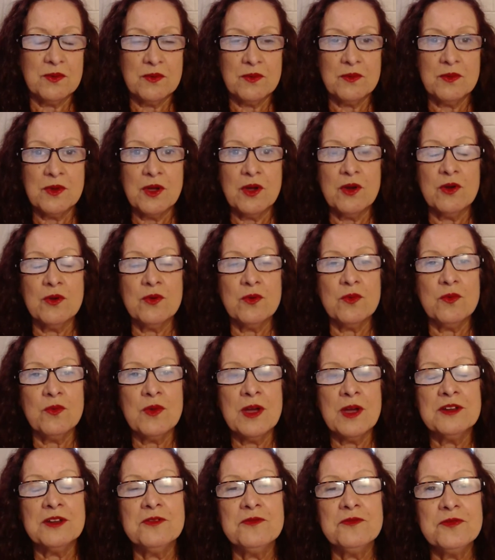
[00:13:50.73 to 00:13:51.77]
Well,
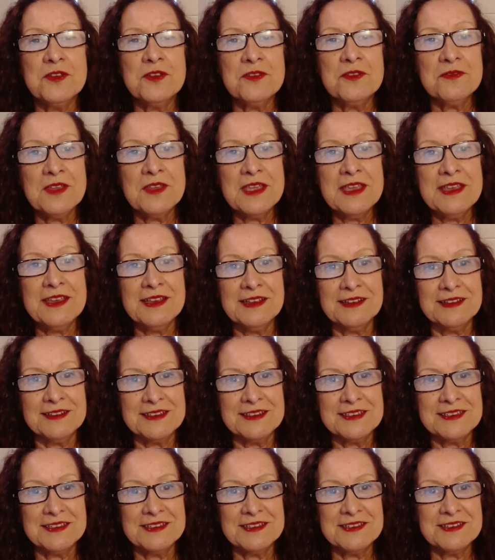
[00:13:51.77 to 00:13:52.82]
one of the
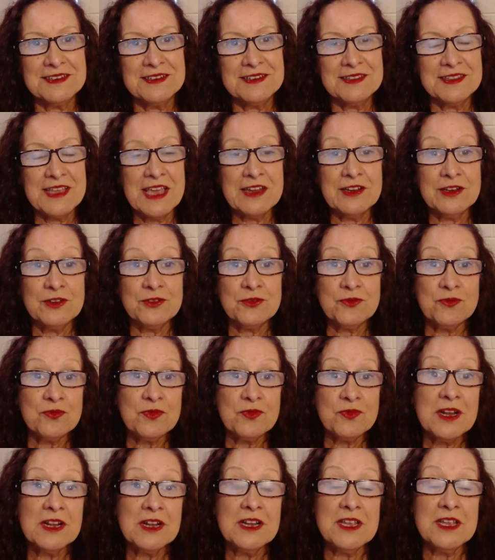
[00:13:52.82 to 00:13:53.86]
things that is
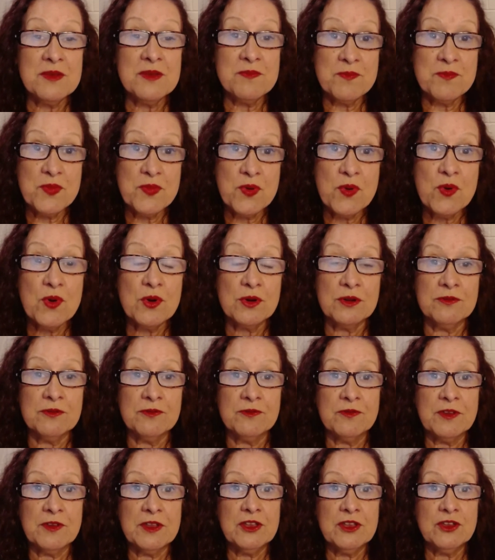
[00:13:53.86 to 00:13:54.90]
really important
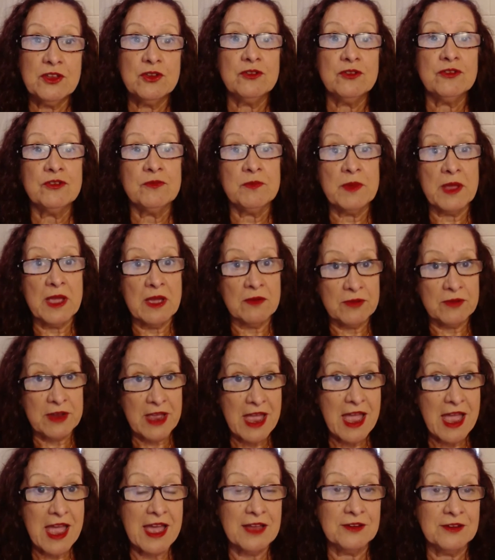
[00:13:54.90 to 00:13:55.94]
for you to be able to
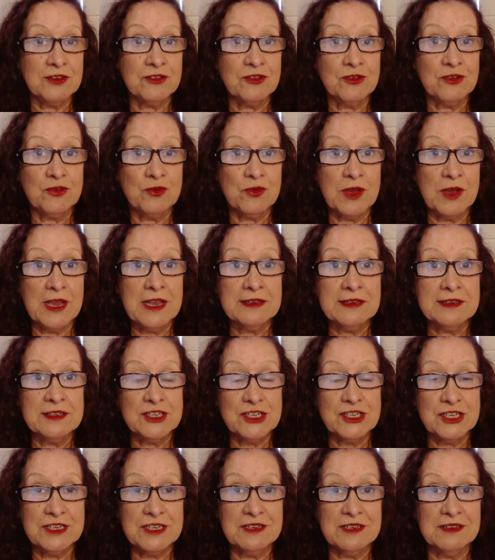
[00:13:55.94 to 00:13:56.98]
harness your
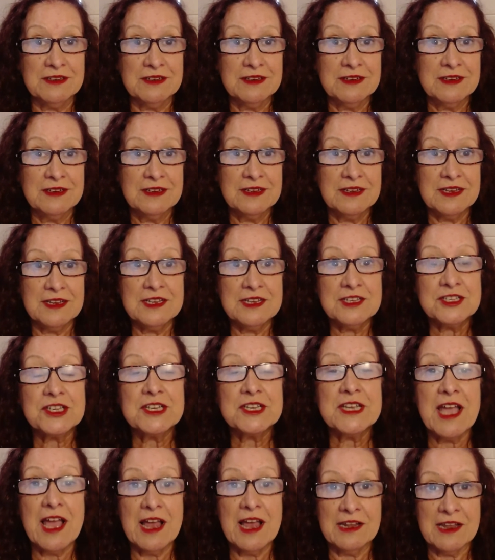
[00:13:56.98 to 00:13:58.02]
energy is
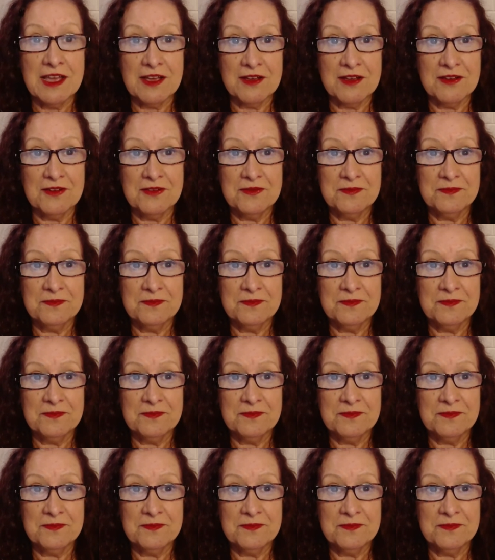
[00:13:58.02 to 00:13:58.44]
colour.